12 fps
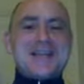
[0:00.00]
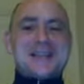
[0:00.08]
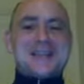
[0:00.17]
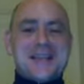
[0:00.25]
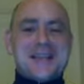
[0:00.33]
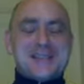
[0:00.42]

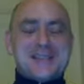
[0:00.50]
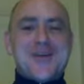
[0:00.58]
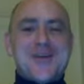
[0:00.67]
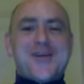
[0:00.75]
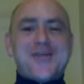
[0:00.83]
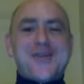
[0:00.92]
things
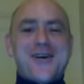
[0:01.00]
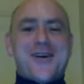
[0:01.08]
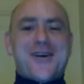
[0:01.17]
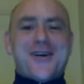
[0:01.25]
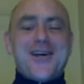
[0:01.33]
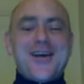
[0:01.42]
while we
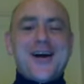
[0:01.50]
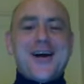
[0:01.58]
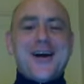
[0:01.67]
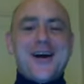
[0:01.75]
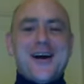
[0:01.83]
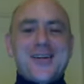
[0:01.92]
were
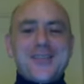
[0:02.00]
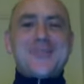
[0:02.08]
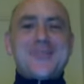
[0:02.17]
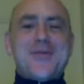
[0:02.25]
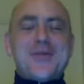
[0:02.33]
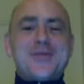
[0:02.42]

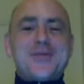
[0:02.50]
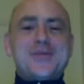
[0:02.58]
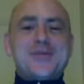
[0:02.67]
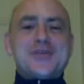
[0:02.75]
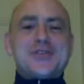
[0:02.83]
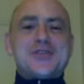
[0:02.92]

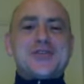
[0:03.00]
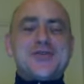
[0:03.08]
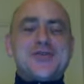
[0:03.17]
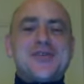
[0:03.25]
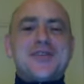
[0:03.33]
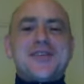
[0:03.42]
just
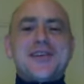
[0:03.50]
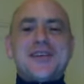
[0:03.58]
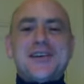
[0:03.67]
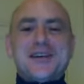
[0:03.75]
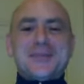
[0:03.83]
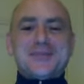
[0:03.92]
doing
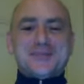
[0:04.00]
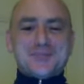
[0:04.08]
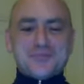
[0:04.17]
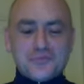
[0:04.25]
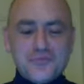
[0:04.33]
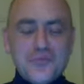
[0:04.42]
the
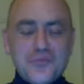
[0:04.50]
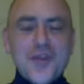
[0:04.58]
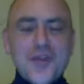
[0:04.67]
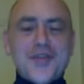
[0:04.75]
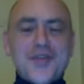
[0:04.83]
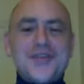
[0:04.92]

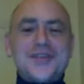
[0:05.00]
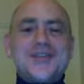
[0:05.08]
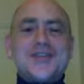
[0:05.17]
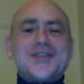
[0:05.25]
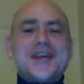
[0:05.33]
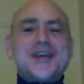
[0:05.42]

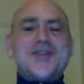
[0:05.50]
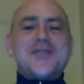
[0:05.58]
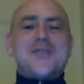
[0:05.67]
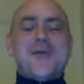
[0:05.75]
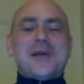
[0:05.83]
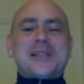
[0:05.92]
tender
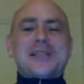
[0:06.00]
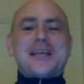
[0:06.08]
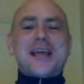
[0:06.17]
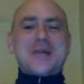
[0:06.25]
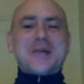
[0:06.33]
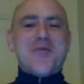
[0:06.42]
points,
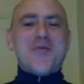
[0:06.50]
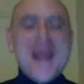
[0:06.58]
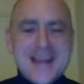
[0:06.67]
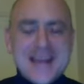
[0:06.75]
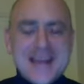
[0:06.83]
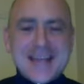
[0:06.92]
getting
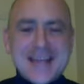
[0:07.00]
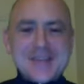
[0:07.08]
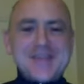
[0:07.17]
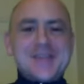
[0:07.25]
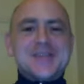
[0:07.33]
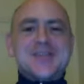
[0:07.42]
ready.
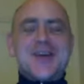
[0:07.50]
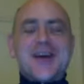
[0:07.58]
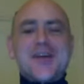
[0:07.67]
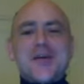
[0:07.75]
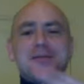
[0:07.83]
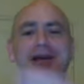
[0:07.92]
Sorry, I
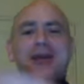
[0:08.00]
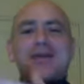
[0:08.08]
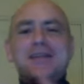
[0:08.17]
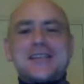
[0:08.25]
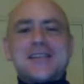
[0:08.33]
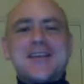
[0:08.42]
know I'm
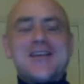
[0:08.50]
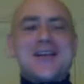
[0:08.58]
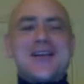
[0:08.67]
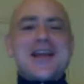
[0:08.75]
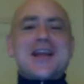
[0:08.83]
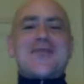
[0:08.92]
digressing here.
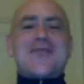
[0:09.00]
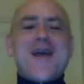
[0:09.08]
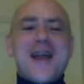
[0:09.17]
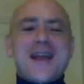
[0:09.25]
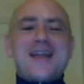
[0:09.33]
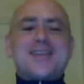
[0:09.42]
Getting
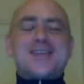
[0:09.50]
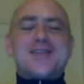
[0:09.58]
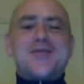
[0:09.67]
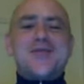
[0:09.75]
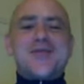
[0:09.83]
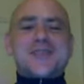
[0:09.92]
ready to
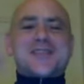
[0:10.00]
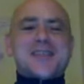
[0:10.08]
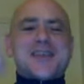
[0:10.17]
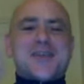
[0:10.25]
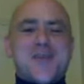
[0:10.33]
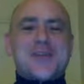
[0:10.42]
do the
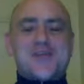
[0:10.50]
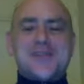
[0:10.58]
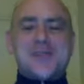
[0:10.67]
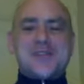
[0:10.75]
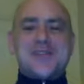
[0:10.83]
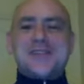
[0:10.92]
sequence, which
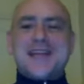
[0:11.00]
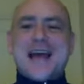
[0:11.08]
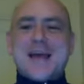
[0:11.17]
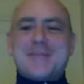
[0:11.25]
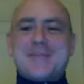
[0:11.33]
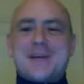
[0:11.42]
is the
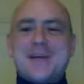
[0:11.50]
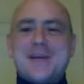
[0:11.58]
tapping.